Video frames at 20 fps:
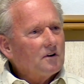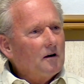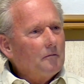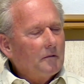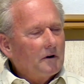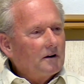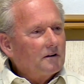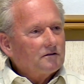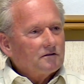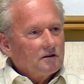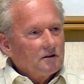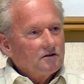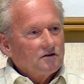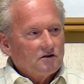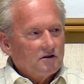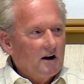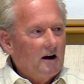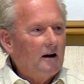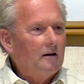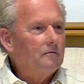some. It's a
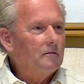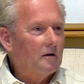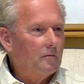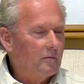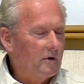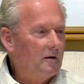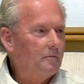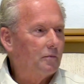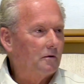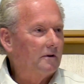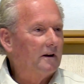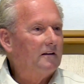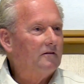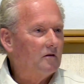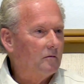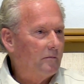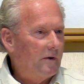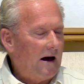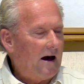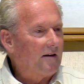shame that people
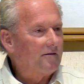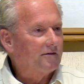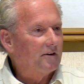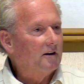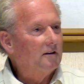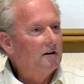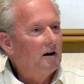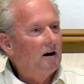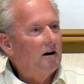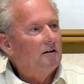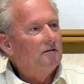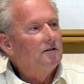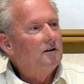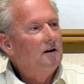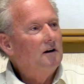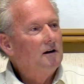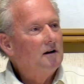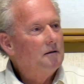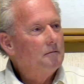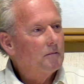leave a path they
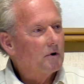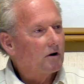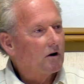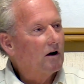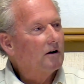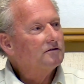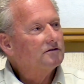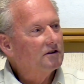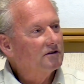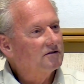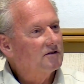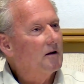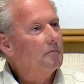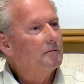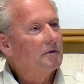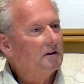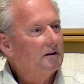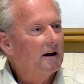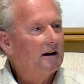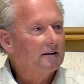love because of
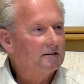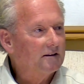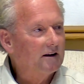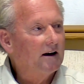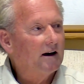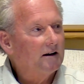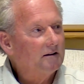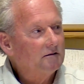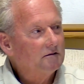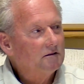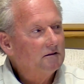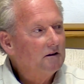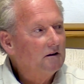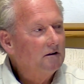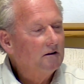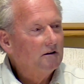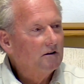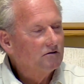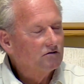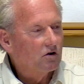something like that.
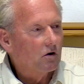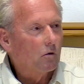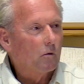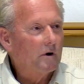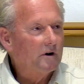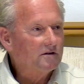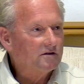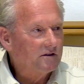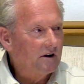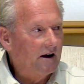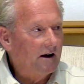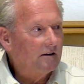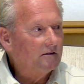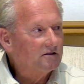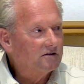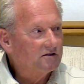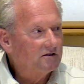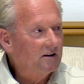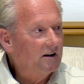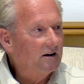So we're
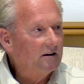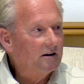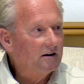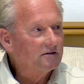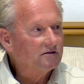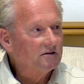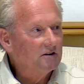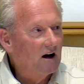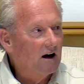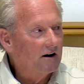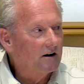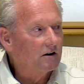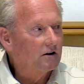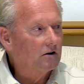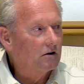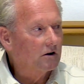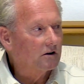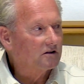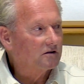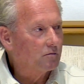saying sin is not a
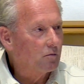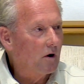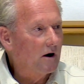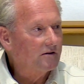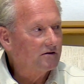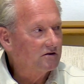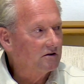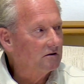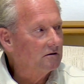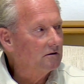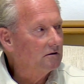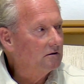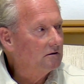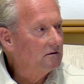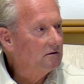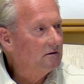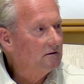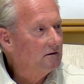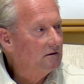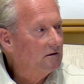good expression